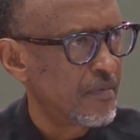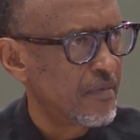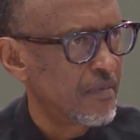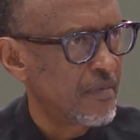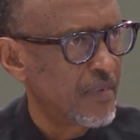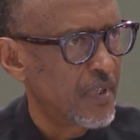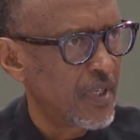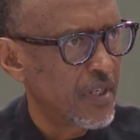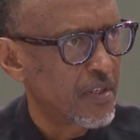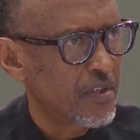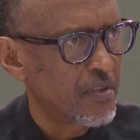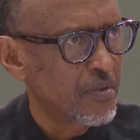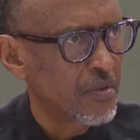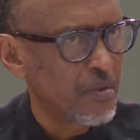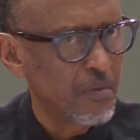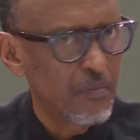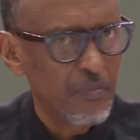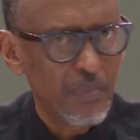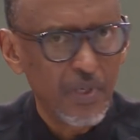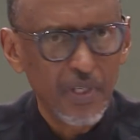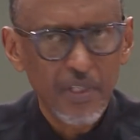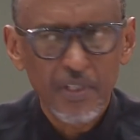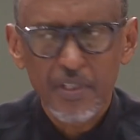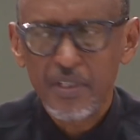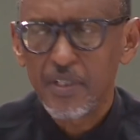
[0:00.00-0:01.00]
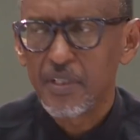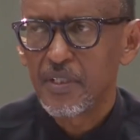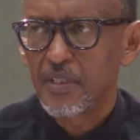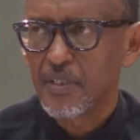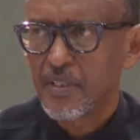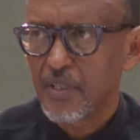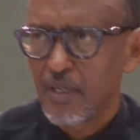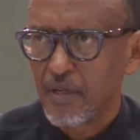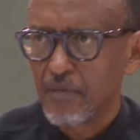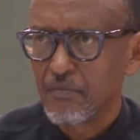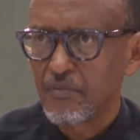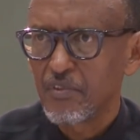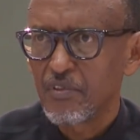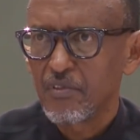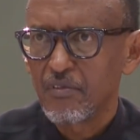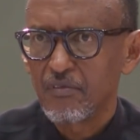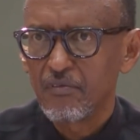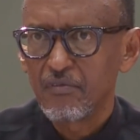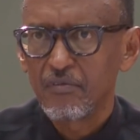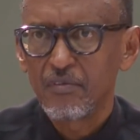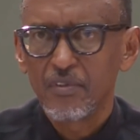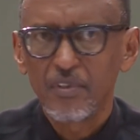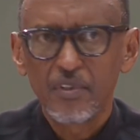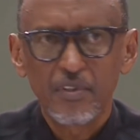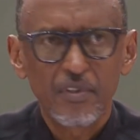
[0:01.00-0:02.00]
take so much in terms
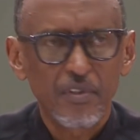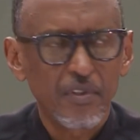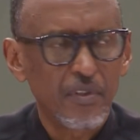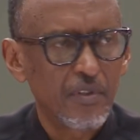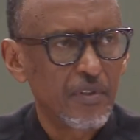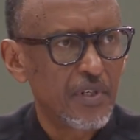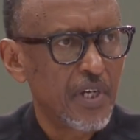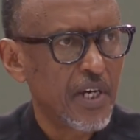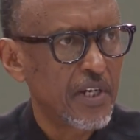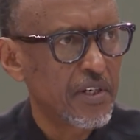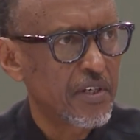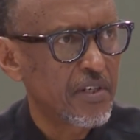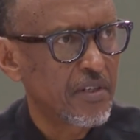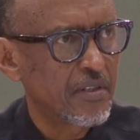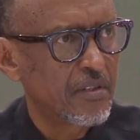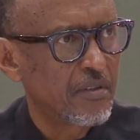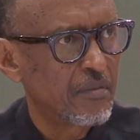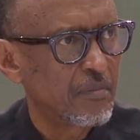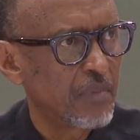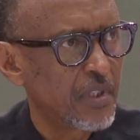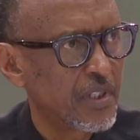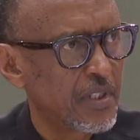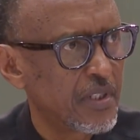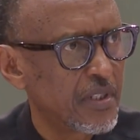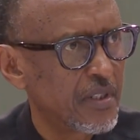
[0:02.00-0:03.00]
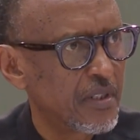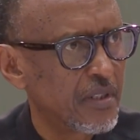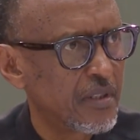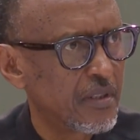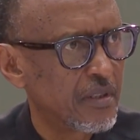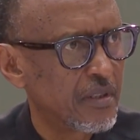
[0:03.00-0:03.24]
of introduction, but